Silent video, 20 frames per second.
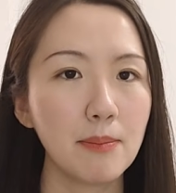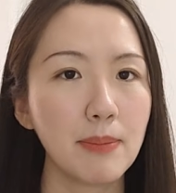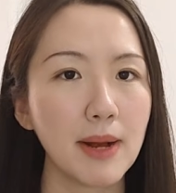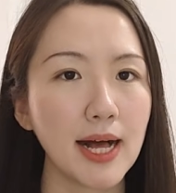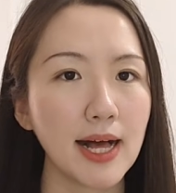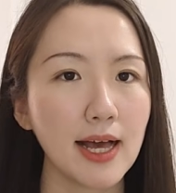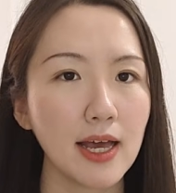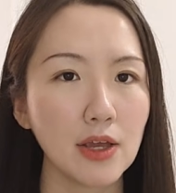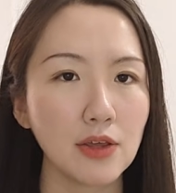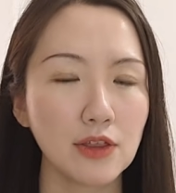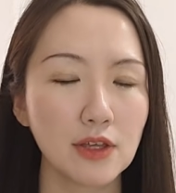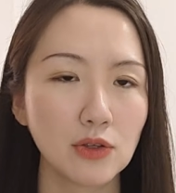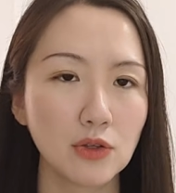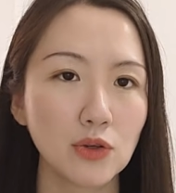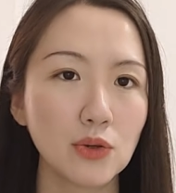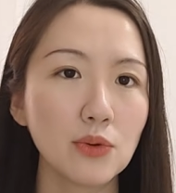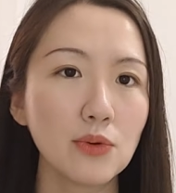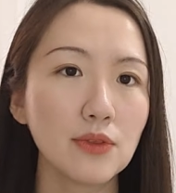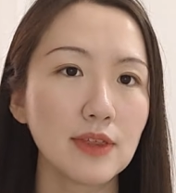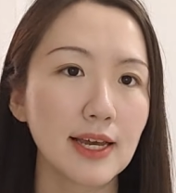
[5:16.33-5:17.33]
By the
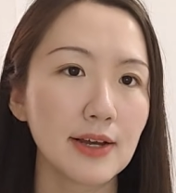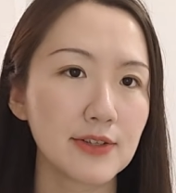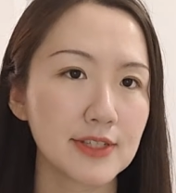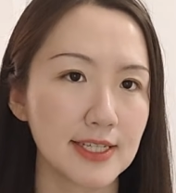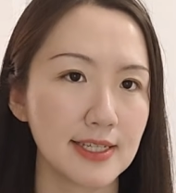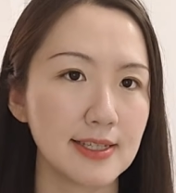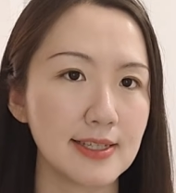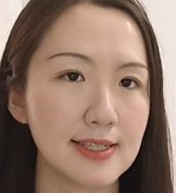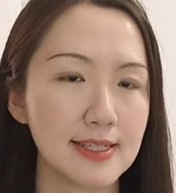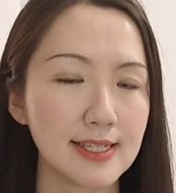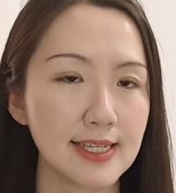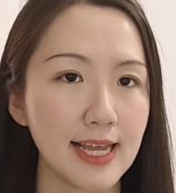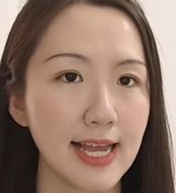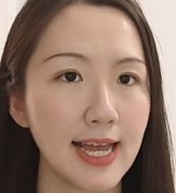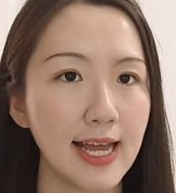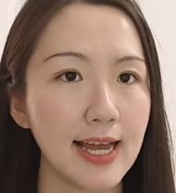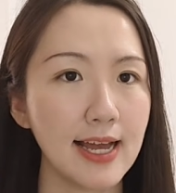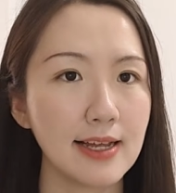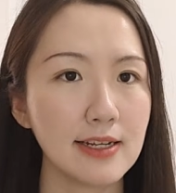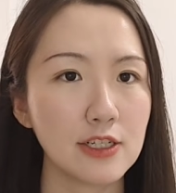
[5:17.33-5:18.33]
2000s
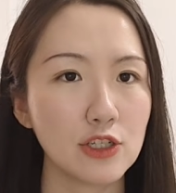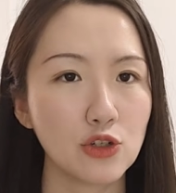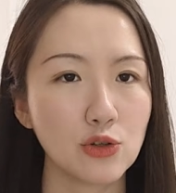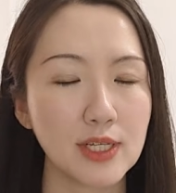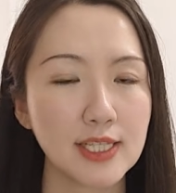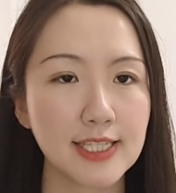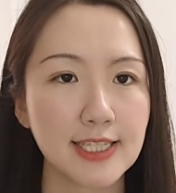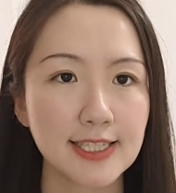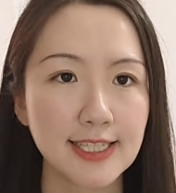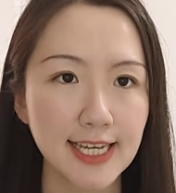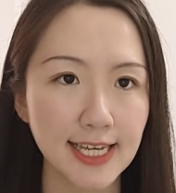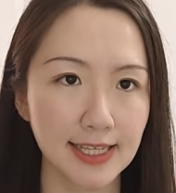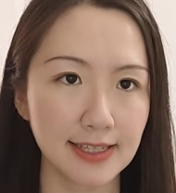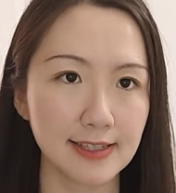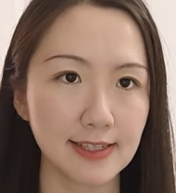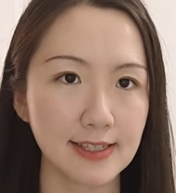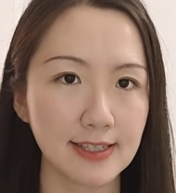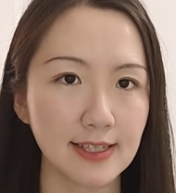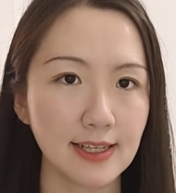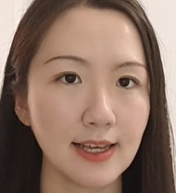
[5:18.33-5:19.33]
and
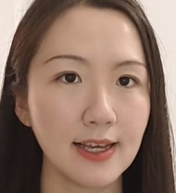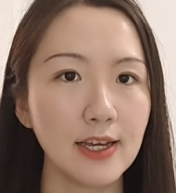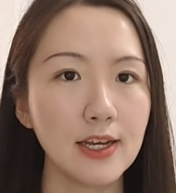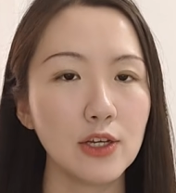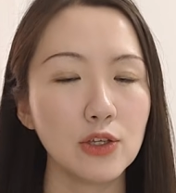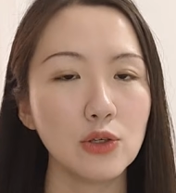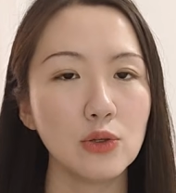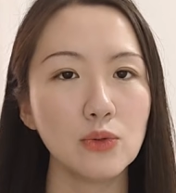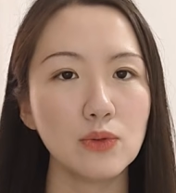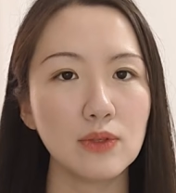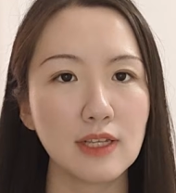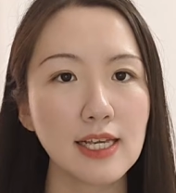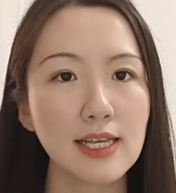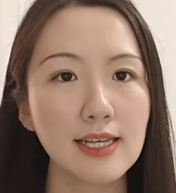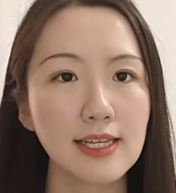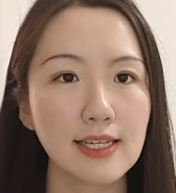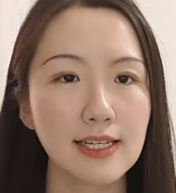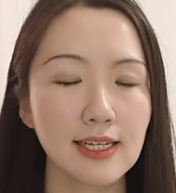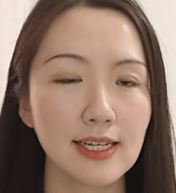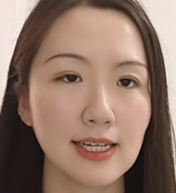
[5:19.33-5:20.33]
2010s,
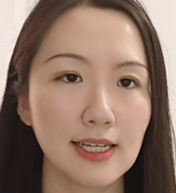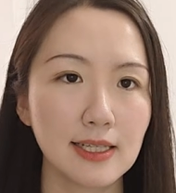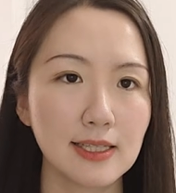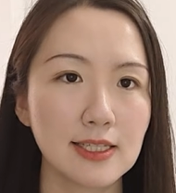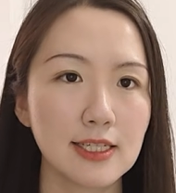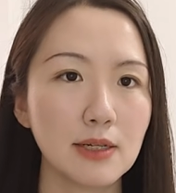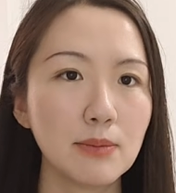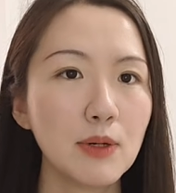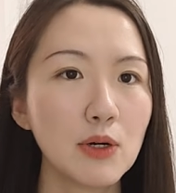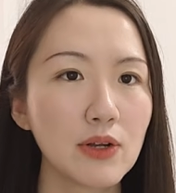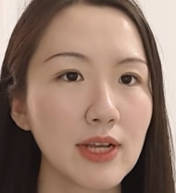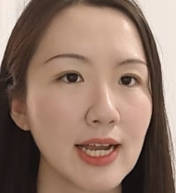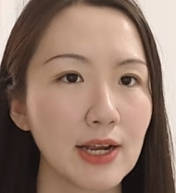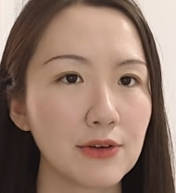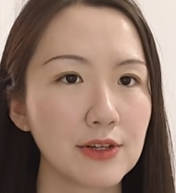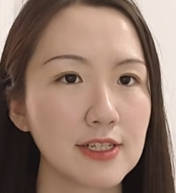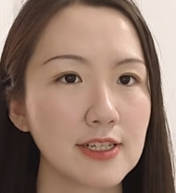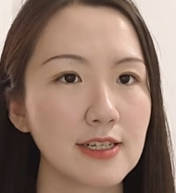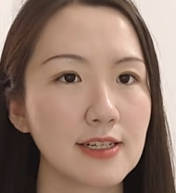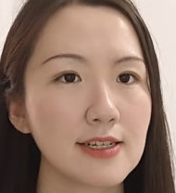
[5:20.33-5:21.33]
unique double
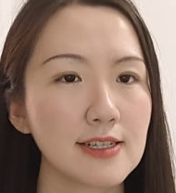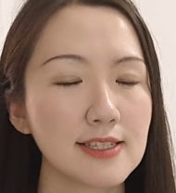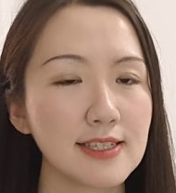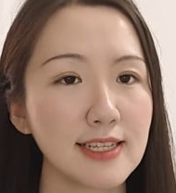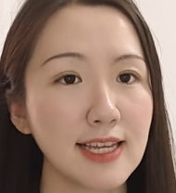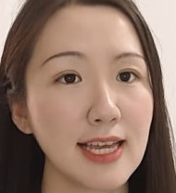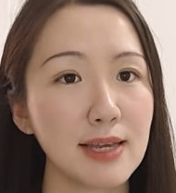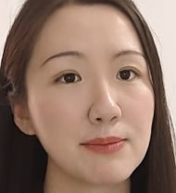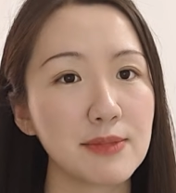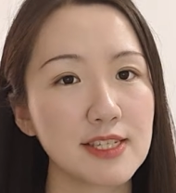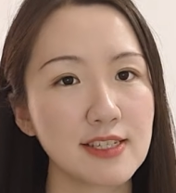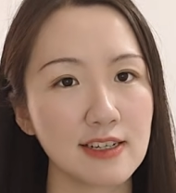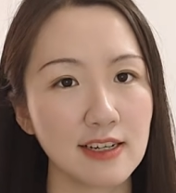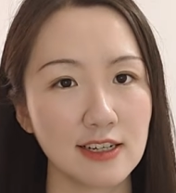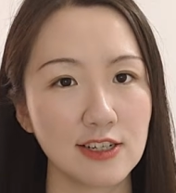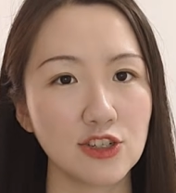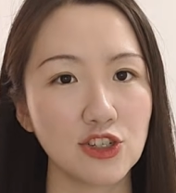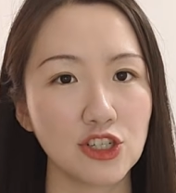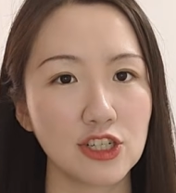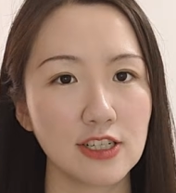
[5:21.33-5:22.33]
characters names
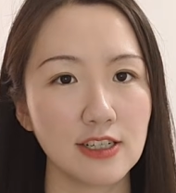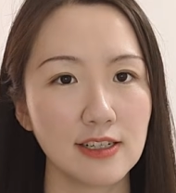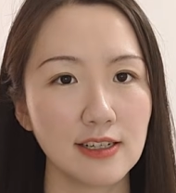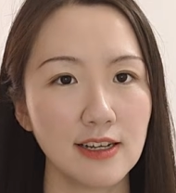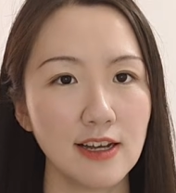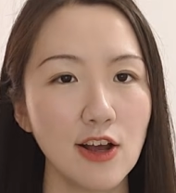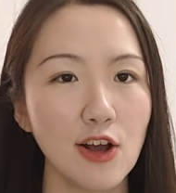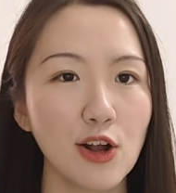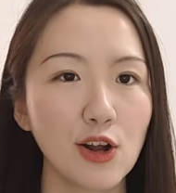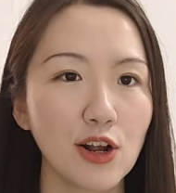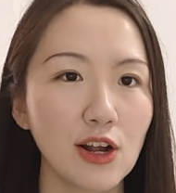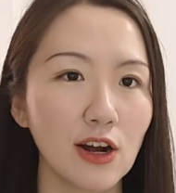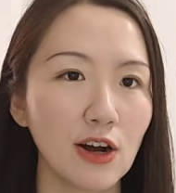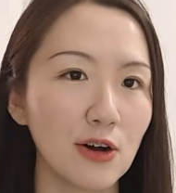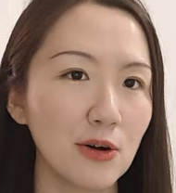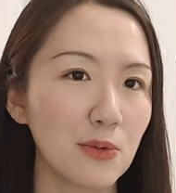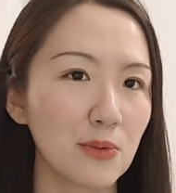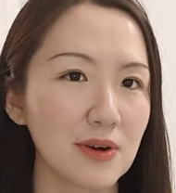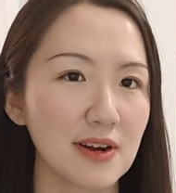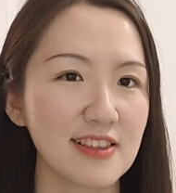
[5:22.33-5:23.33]
surged.
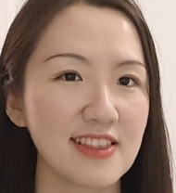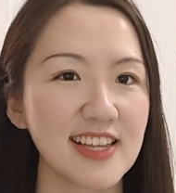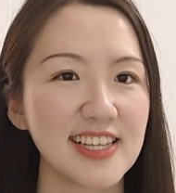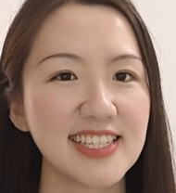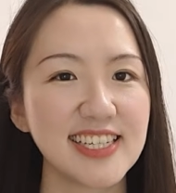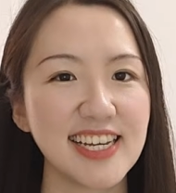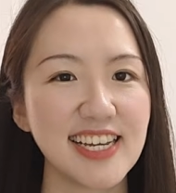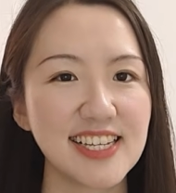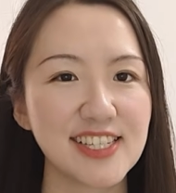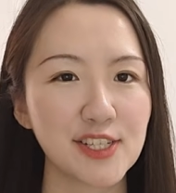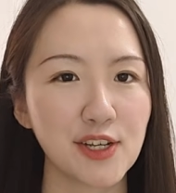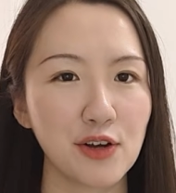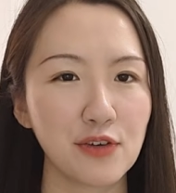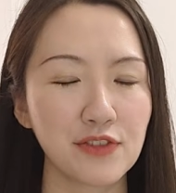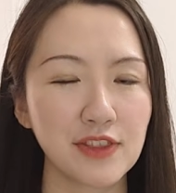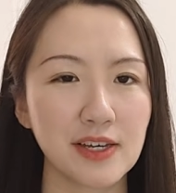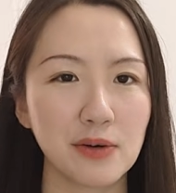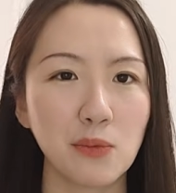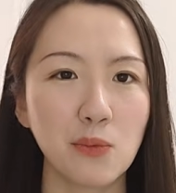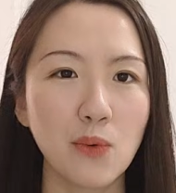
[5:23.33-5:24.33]
Gone were the days
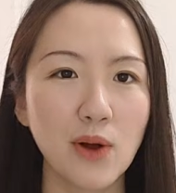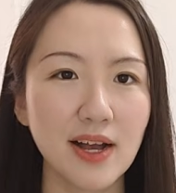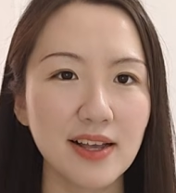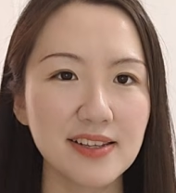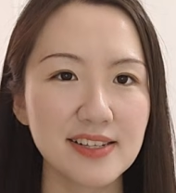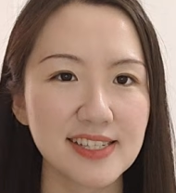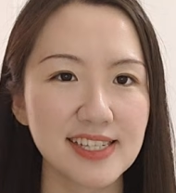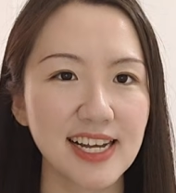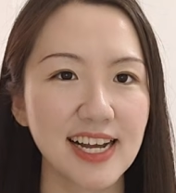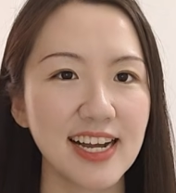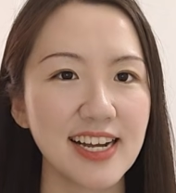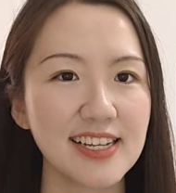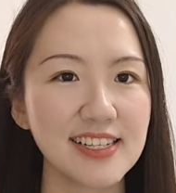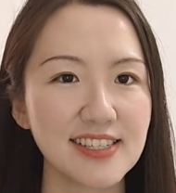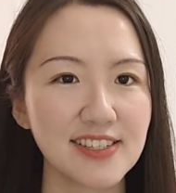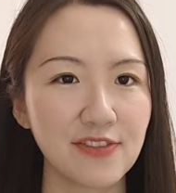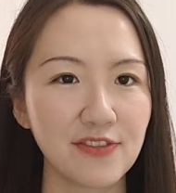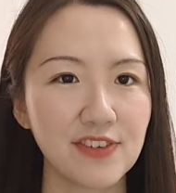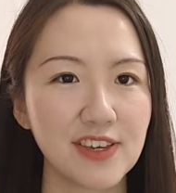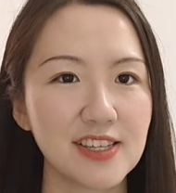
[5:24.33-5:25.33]
of the
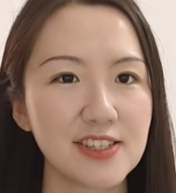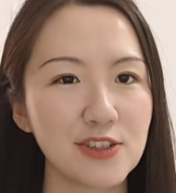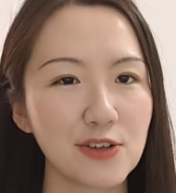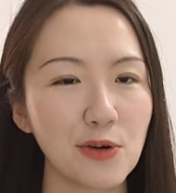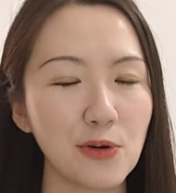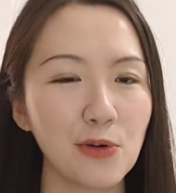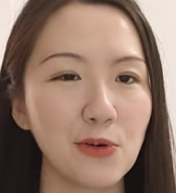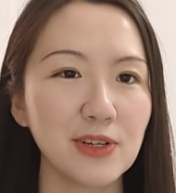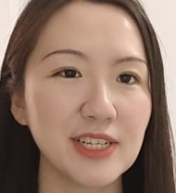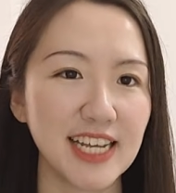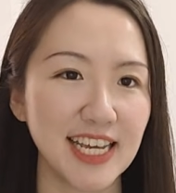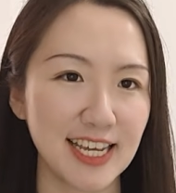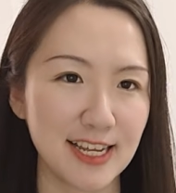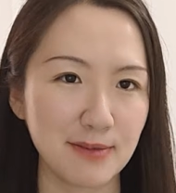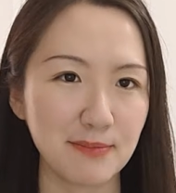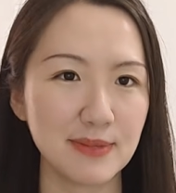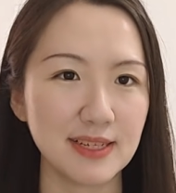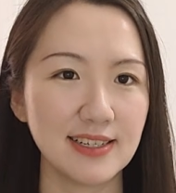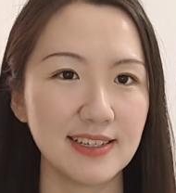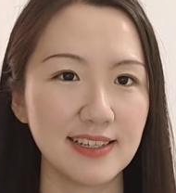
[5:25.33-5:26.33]
one-size-fits-all
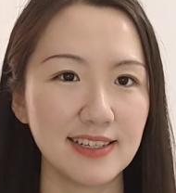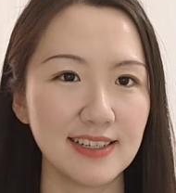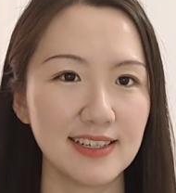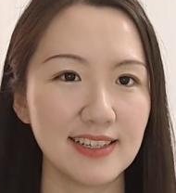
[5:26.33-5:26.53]
name.